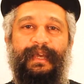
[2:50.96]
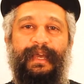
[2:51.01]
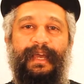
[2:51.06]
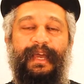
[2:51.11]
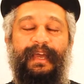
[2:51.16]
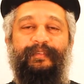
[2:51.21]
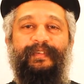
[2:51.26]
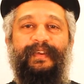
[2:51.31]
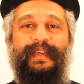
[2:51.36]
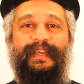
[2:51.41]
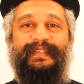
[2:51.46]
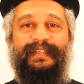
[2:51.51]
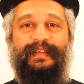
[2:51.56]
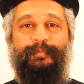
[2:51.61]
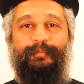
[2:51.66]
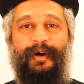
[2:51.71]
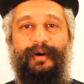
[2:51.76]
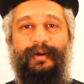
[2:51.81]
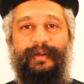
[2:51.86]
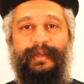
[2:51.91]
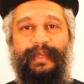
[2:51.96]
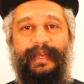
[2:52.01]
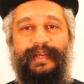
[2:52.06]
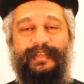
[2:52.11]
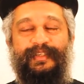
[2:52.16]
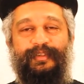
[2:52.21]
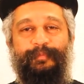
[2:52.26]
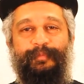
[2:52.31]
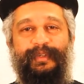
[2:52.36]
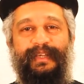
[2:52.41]
If he's a monk, he has
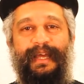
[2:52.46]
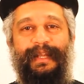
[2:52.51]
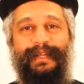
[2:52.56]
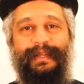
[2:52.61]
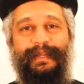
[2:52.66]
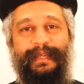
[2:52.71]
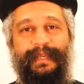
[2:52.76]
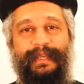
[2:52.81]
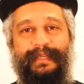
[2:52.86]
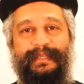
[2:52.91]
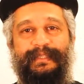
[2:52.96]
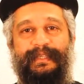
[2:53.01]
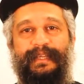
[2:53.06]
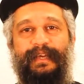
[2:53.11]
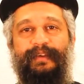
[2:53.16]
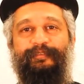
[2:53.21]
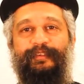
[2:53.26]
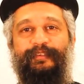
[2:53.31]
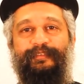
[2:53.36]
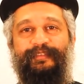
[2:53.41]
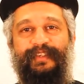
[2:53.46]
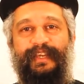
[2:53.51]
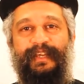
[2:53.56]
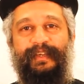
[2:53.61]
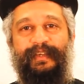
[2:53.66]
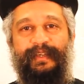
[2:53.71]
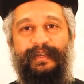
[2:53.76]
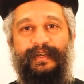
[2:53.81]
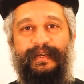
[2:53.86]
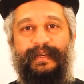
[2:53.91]
to be at least 15
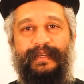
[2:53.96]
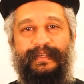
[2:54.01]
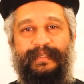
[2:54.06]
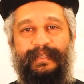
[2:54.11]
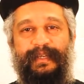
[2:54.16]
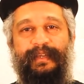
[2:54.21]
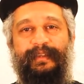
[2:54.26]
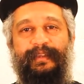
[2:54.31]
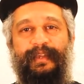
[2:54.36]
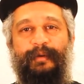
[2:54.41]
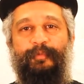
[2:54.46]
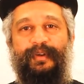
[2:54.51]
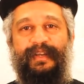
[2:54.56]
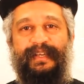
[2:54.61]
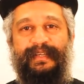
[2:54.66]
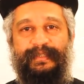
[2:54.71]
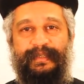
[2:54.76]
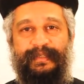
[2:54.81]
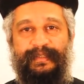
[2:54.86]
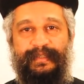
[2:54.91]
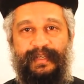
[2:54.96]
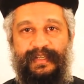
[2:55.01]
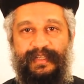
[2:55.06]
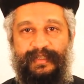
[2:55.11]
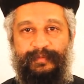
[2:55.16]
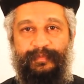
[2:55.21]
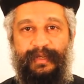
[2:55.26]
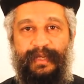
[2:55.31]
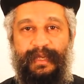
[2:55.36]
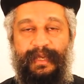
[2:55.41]
years in the
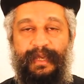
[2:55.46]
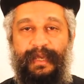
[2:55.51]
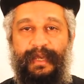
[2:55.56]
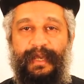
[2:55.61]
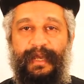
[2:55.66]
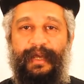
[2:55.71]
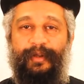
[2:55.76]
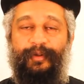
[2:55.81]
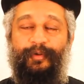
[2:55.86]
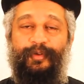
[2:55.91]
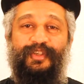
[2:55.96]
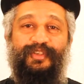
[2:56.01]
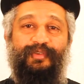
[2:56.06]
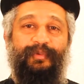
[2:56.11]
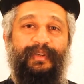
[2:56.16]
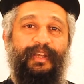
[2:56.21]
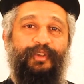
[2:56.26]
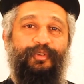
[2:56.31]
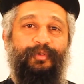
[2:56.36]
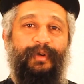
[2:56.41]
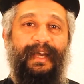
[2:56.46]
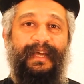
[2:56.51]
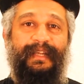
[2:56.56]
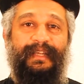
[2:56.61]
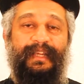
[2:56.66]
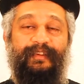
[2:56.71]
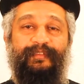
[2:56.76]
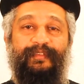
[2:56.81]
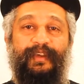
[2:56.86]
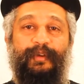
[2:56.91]
monasticism. And also we need to add,
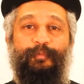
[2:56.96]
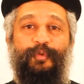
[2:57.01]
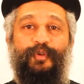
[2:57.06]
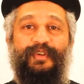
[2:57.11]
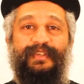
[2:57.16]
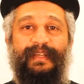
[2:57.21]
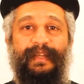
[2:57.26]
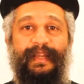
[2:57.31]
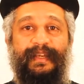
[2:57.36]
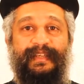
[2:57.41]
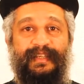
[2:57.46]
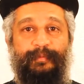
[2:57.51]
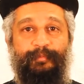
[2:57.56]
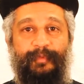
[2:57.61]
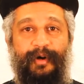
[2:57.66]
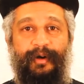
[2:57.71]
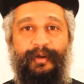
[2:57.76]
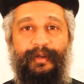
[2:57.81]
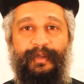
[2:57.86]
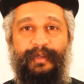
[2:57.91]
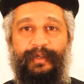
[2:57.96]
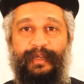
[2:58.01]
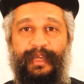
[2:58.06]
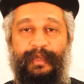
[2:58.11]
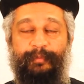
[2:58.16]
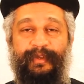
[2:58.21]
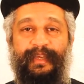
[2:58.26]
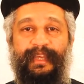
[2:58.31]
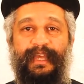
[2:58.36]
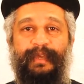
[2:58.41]
if a person is a monk, he
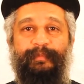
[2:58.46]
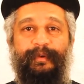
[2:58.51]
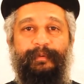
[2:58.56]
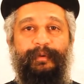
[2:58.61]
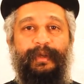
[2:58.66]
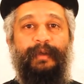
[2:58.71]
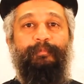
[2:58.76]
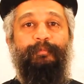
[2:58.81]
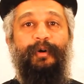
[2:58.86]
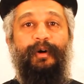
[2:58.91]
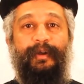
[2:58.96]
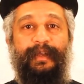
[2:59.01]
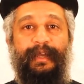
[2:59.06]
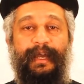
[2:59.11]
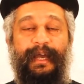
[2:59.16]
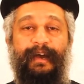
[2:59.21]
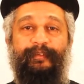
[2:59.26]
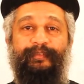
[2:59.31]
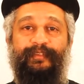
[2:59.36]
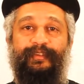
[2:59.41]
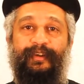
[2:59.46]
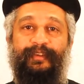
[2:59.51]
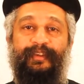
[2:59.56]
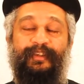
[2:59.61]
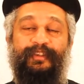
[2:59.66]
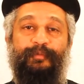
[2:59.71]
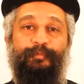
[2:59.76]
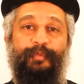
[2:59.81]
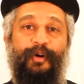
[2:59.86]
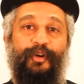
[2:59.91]
became a monk after the
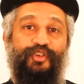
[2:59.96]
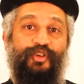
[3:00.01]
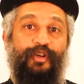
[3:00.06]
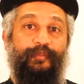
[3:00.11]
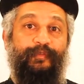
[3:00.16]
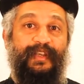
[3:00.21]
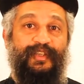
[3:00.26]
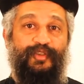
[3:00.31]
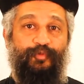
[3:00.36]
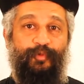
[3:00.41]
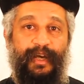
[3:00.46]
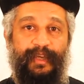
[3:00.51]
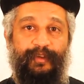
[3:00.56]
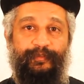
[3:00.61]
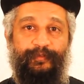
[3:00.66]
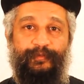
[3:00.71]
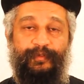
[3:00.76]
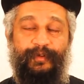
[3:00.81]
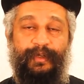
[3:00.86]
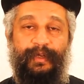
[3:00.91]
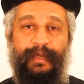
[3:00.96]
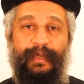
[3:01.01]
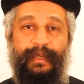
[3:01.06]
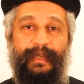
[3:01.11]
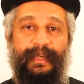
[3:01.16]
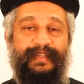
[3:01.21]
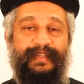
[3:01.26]
departure of his wife, he